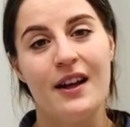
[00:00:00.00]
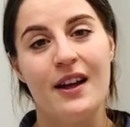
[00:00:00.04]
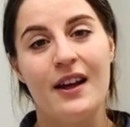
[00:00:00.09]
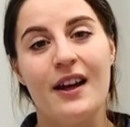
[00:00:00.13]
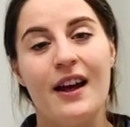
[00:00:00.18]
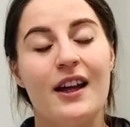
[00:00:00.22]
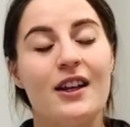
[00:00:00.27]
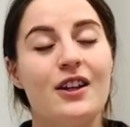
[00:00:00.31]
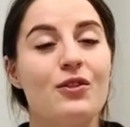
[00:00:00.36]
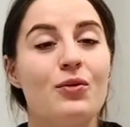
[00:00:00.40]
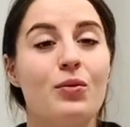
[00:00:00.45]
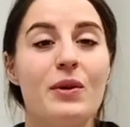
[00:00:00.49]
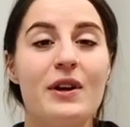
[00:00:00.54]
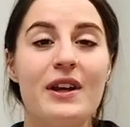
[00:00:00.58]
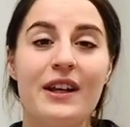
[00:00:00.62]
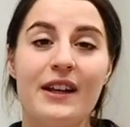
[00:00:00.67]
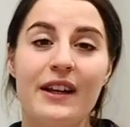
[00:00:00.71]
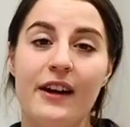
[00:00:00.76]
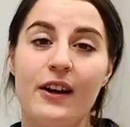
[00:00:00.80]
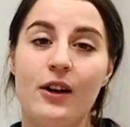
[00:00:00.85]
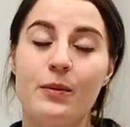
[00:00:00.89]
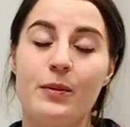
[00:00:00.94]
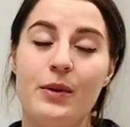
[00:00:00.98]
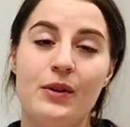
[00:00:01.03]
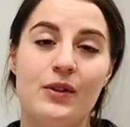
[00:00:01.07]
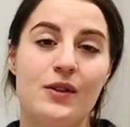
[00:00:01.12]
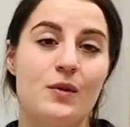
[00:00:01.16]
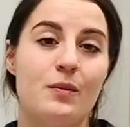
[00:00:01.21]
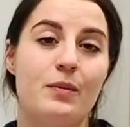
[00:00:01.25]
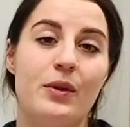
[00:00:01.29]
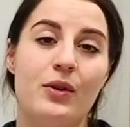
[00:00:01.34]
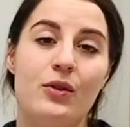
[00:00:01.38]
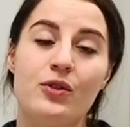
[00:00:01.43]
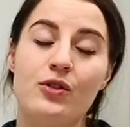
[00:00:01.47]
And if we can help you to
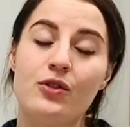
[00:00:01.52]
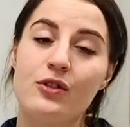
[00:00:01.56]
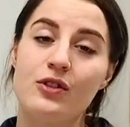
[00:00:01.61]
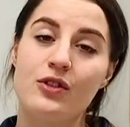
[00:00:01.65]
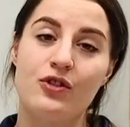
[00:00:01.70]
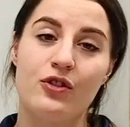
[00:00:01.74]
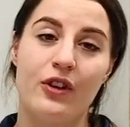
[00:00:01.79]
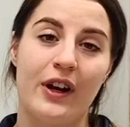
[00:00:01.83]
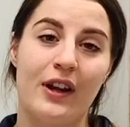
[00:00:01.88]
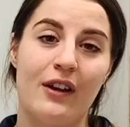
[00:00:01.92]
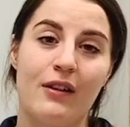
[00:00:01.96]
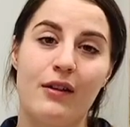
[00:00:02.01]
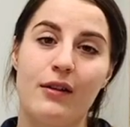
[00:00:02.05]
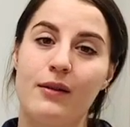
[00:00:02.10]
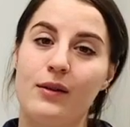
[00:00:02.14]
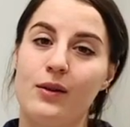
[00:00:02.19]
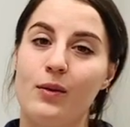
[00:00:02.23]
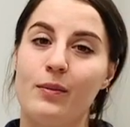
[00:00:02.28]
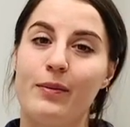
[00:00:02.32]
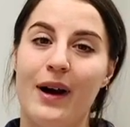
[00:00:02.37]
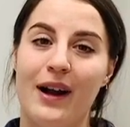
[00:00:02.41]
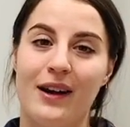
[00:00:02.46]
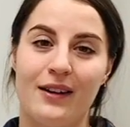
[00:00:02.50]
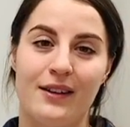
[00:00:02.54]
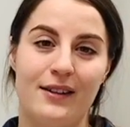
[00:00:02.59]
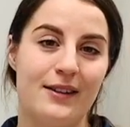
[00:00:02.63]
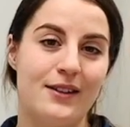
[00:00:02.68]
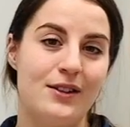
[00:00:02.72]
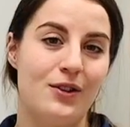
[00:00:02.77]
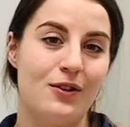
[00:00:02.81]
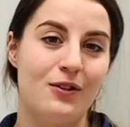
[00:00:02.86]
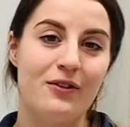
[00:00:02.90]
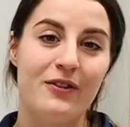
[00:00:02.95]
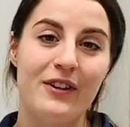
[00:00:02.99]
build your strength, your balance,
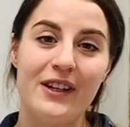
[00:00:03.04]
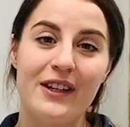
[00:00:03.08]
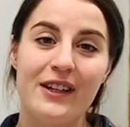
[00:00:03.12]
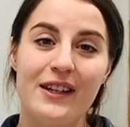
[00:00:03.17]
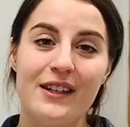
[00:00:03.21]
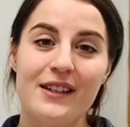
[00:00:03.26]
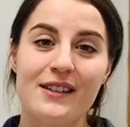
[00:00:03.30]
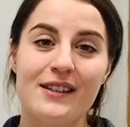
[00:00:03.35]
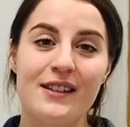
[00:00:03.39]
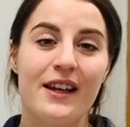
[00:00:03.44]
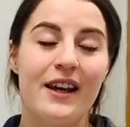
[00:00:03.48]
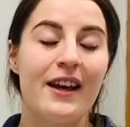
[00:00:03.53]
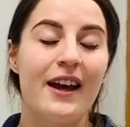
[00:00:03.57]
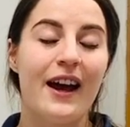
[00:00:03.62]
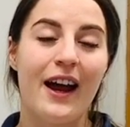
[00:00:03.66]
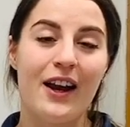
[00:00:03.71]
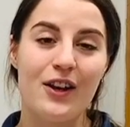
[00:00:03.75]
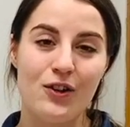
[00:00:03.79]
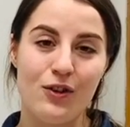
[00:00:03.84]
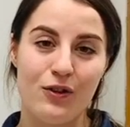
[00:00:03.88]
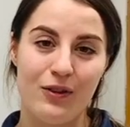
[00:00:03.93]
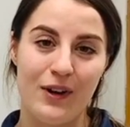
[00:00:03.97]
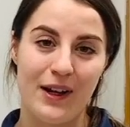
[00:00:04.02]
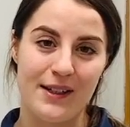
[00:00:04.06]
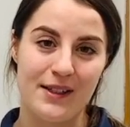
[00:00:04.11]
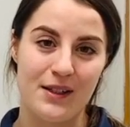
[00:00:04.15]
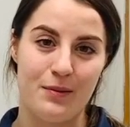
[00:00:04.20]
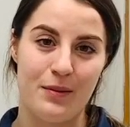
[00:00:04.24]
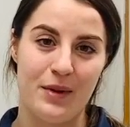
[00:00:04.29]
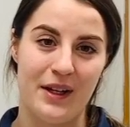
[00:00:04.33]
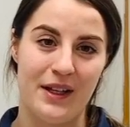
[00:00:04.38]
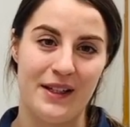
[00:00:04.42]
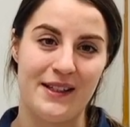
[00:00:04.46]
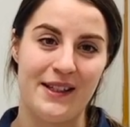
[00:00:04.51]
your fitness, and your
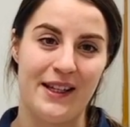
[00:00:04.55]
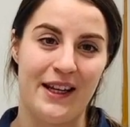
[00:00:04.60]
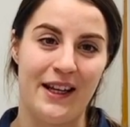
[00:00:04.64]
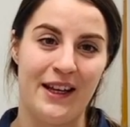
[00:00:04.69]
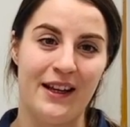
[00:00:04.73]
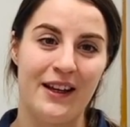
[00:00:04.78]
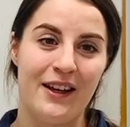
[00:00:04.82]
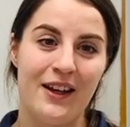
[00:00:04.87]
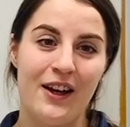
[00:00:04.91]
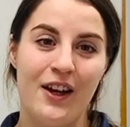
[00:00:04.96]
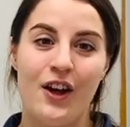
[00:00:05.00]
flexibility,